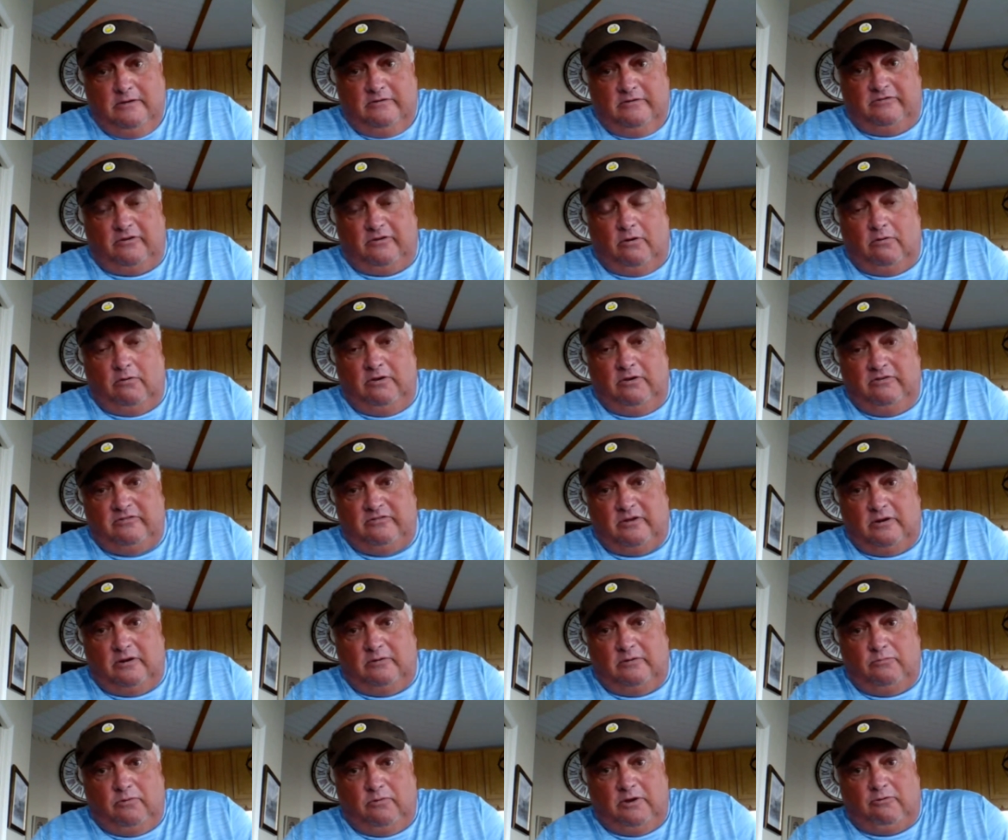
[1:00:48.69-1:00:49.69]
So he's
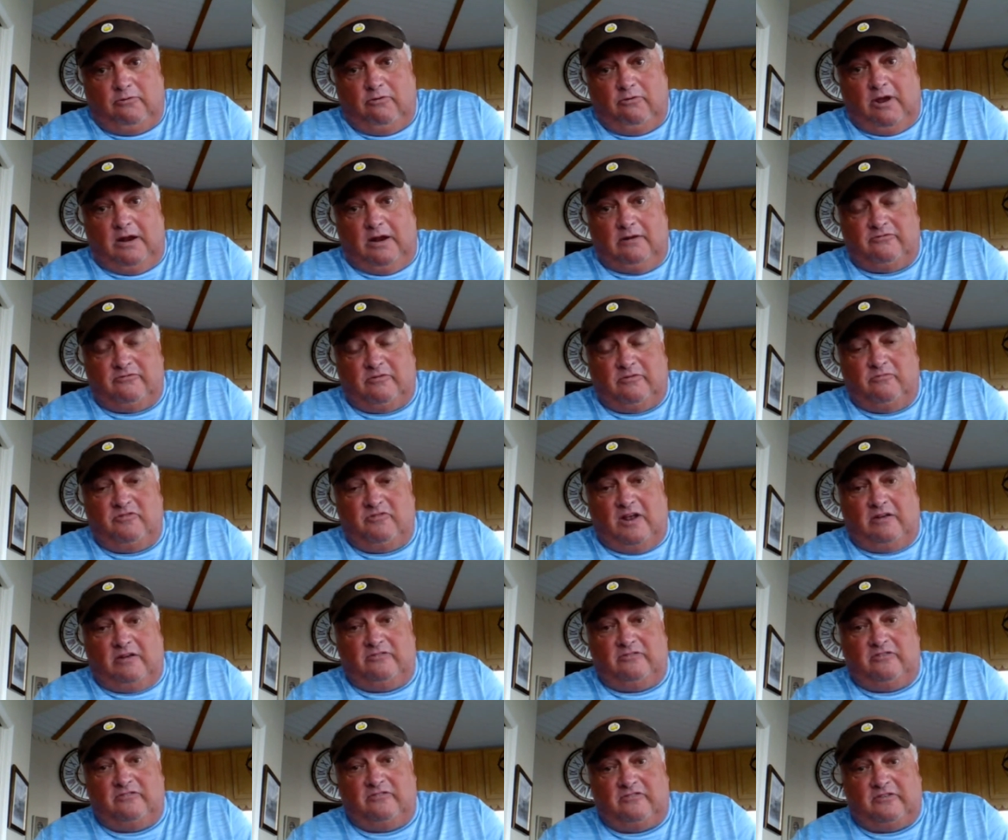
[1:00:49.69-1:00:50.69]
gonna recreate some
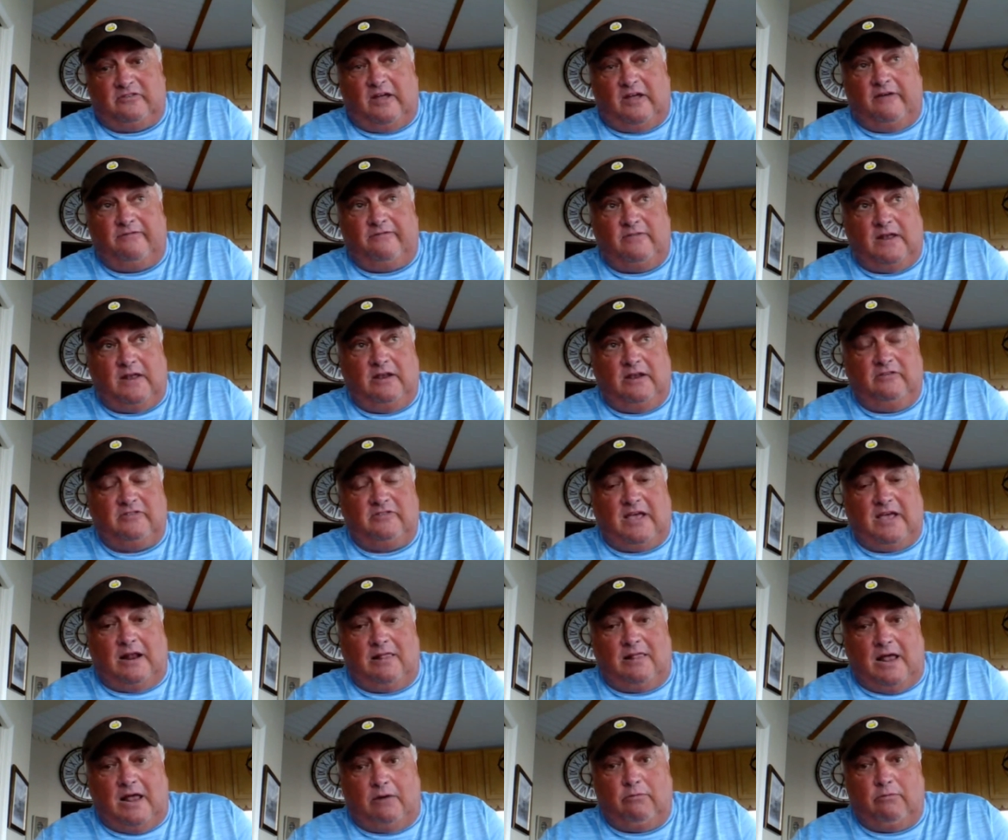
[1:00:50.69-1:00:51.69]
Genesis stuff, and then he's
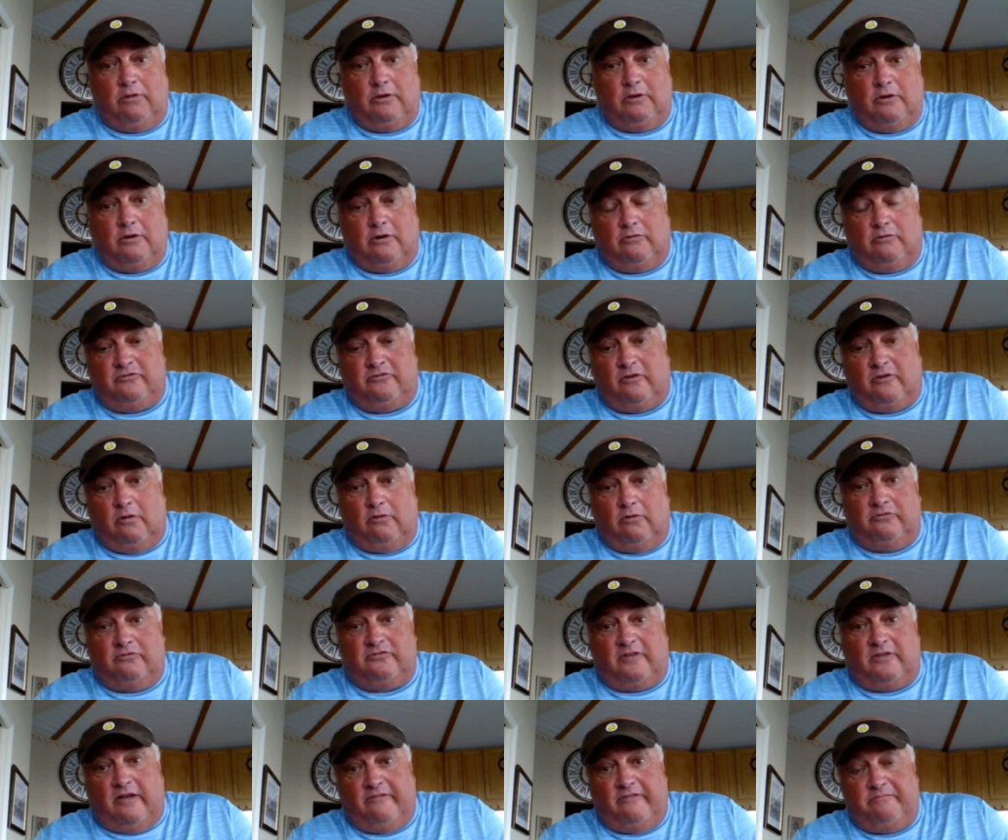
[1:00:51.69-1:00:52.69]
got a lot of really good solo
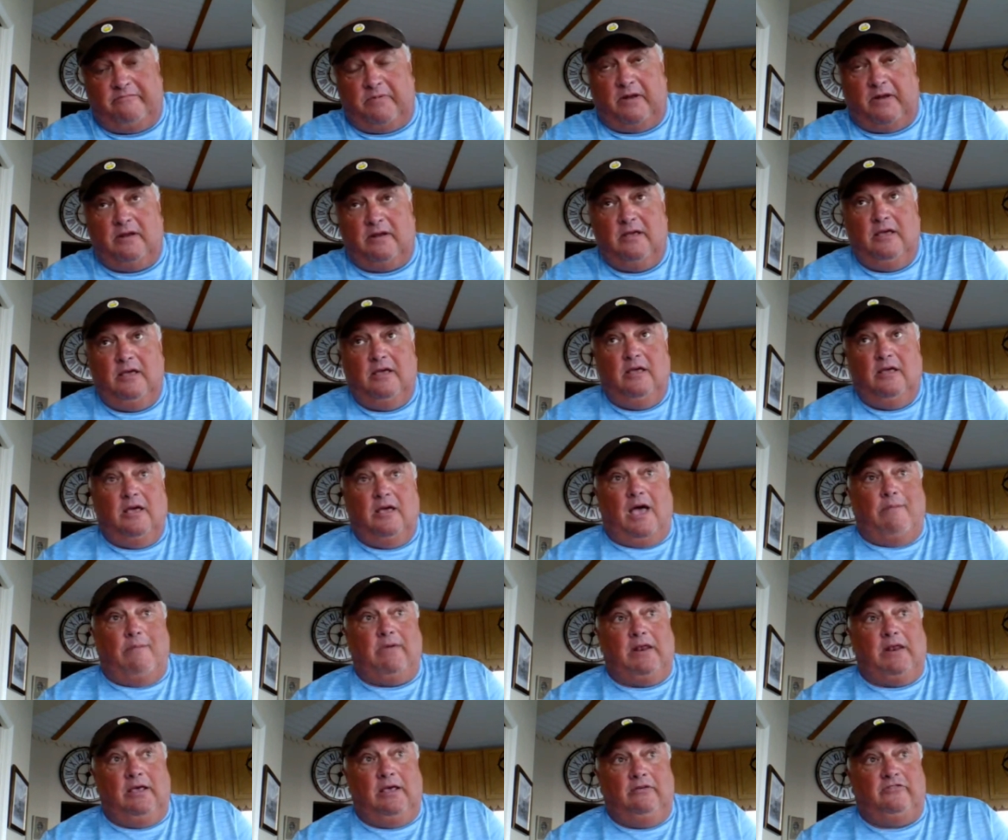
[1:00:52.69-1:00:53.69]
stuff. But I
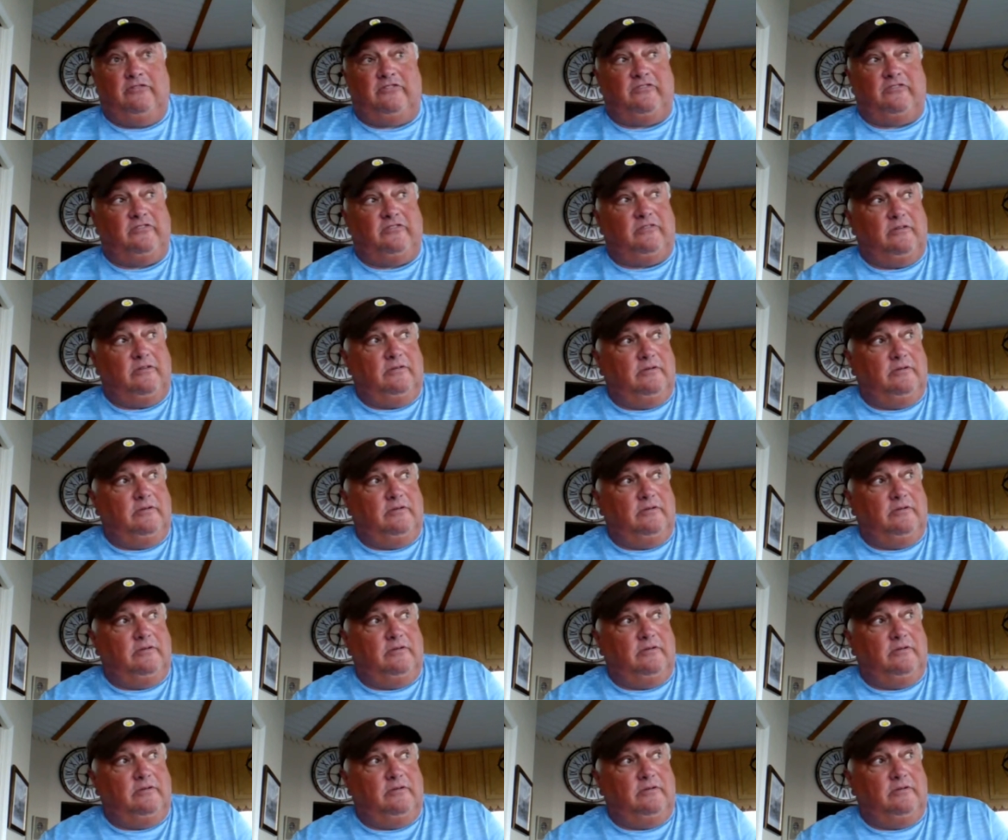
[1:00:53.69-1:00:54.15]
mean, he's